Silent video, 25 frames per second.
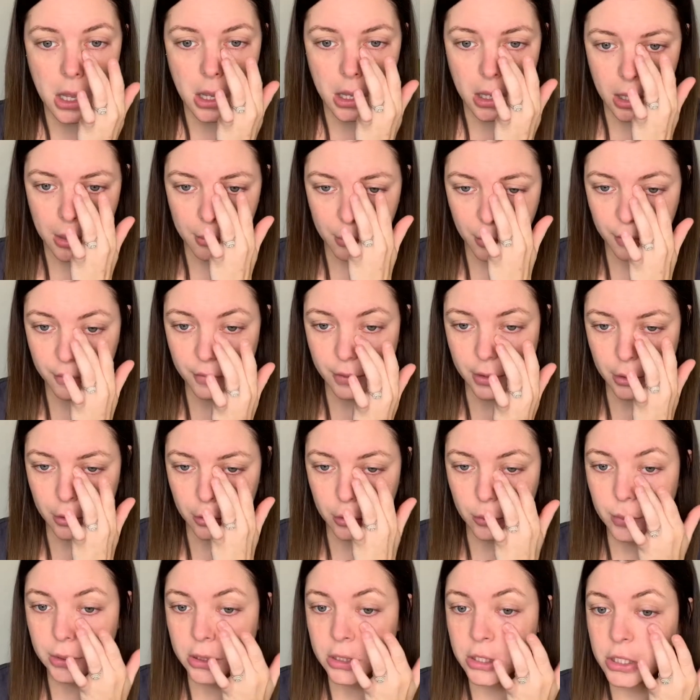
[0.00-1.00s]
I'm not very good at
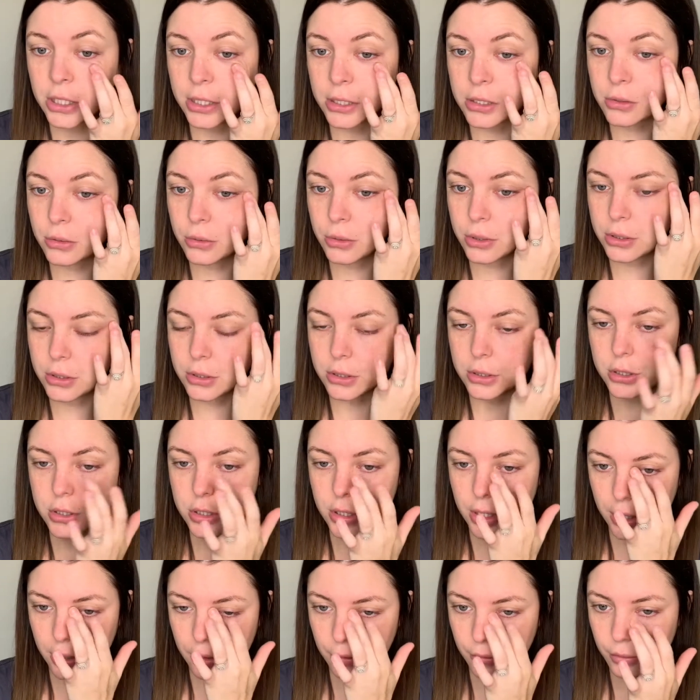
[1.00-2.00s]
being gentle in
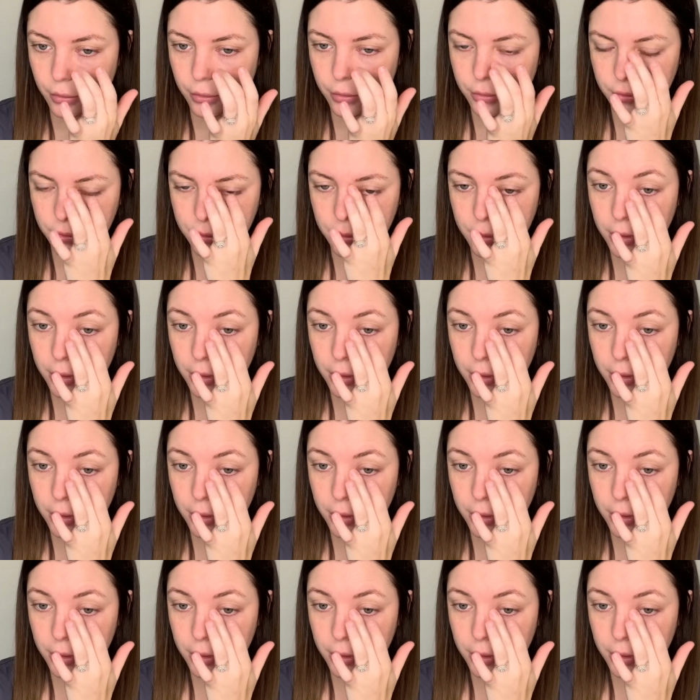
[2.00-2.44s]
general.